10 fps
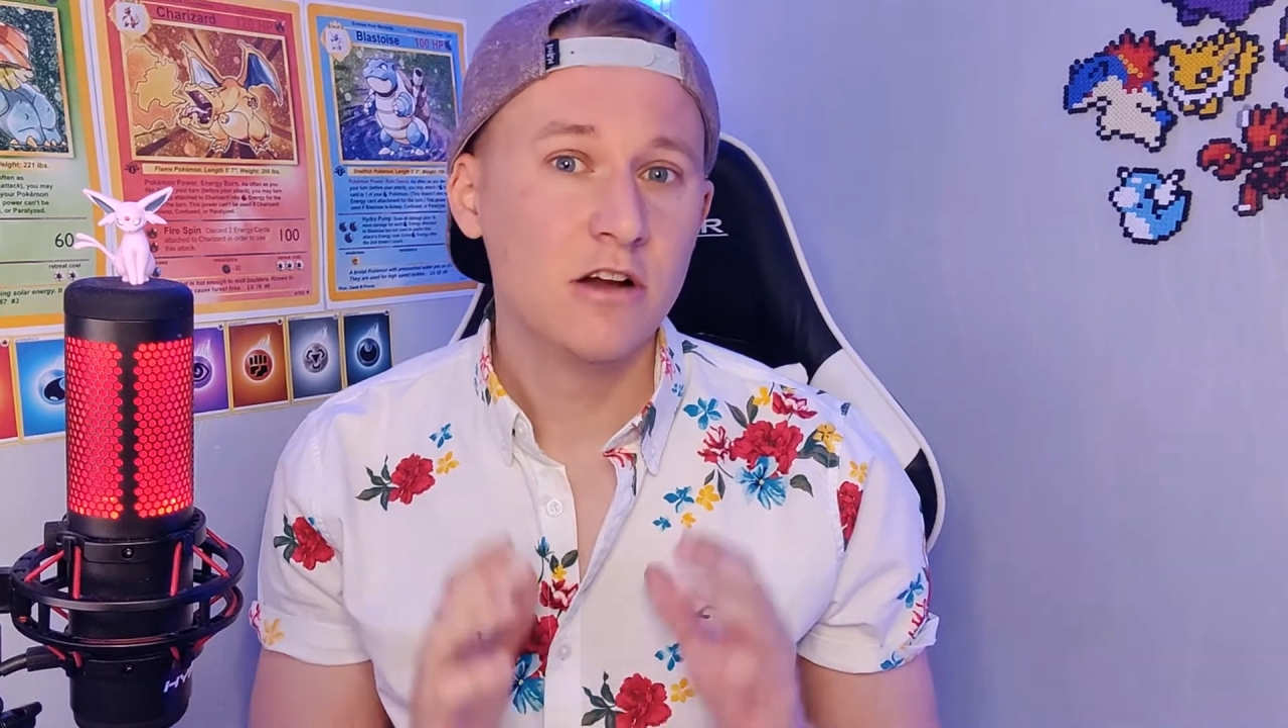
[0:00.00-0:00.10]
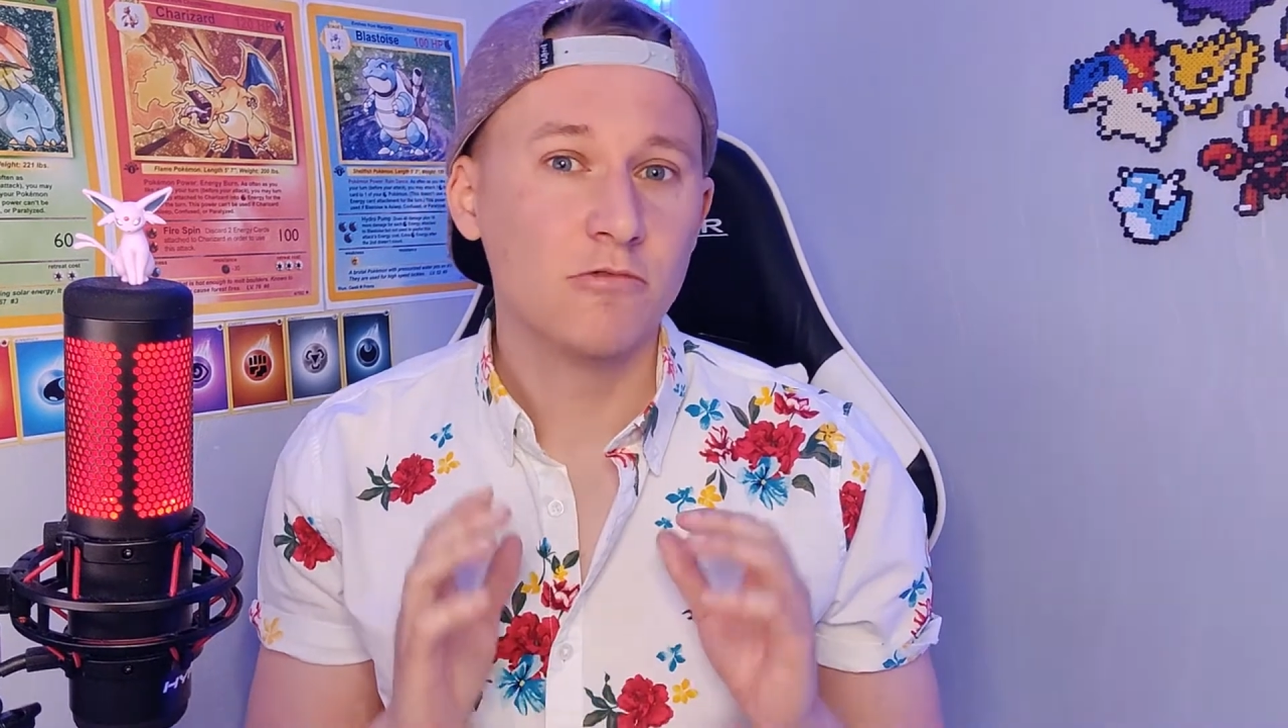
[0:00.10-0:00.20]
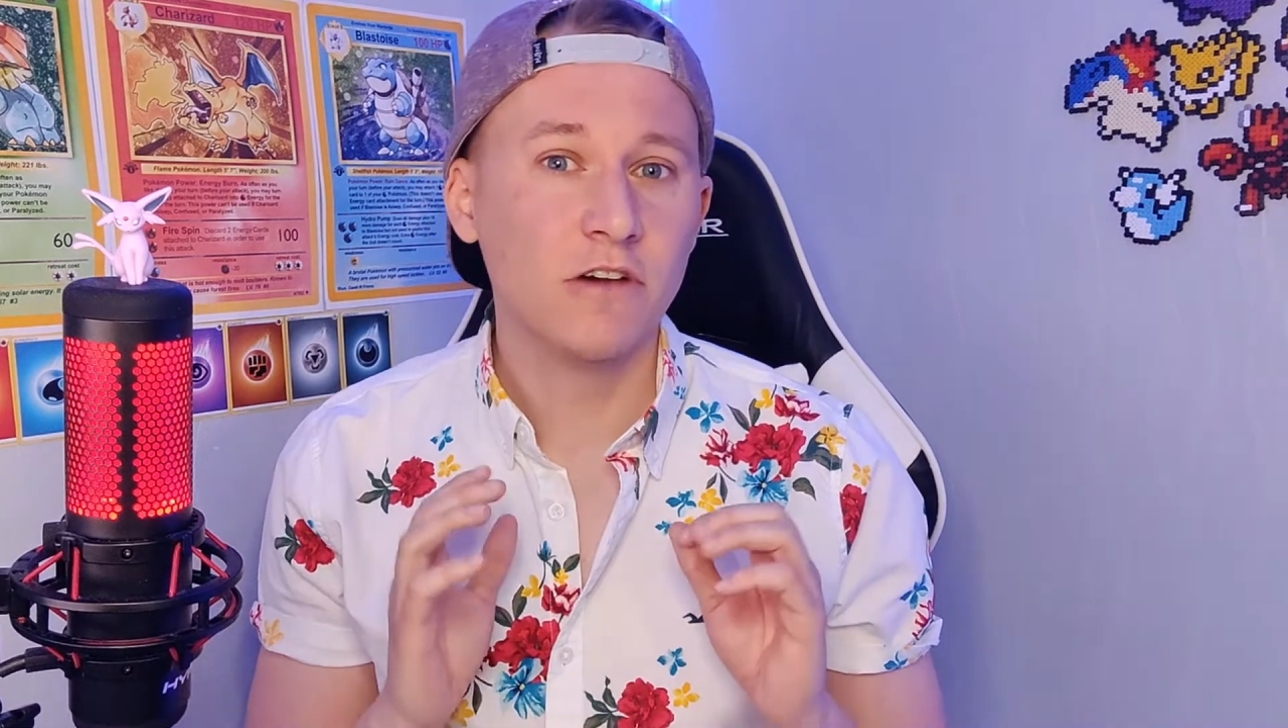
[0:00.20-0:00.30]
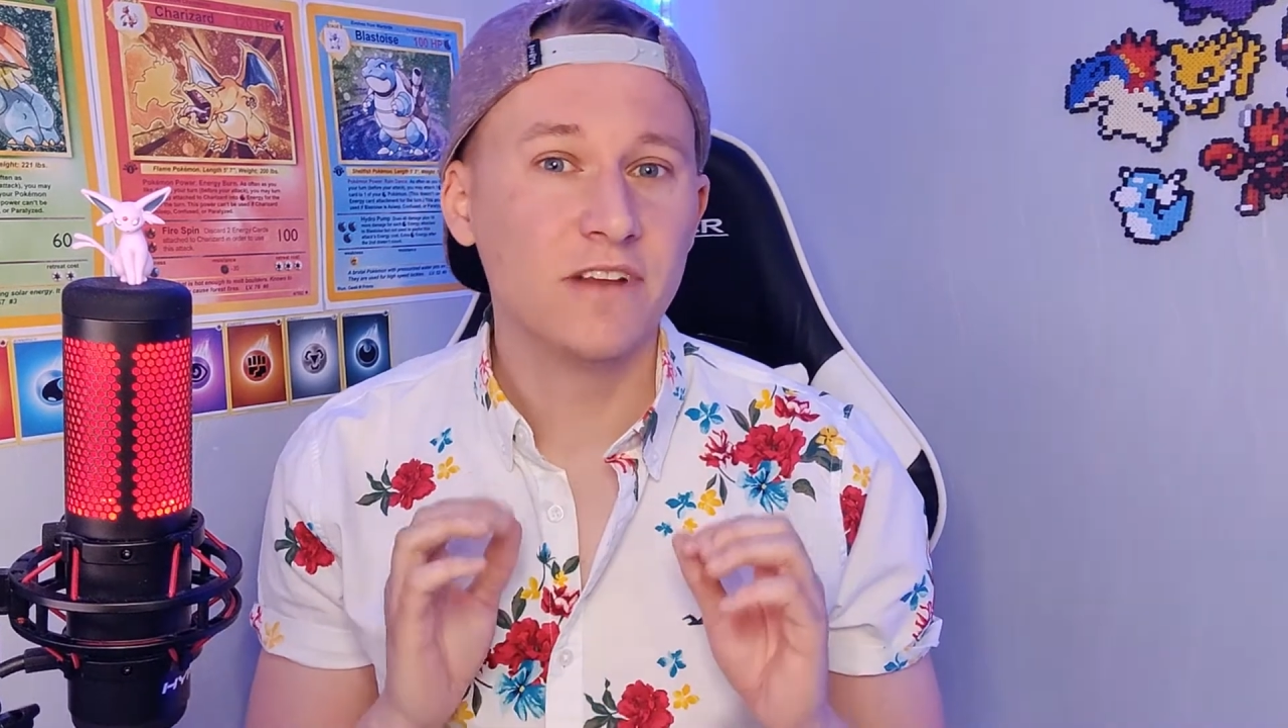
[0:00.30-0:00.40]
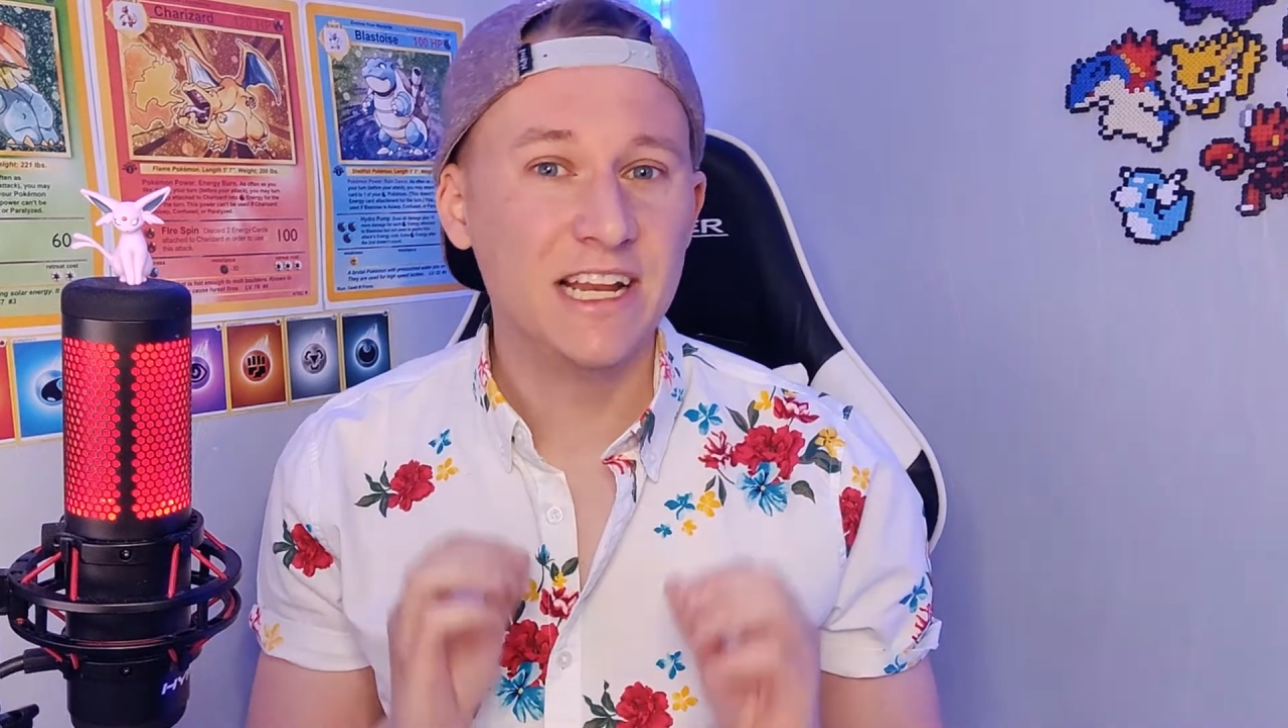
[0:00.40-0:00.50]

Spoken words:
roughly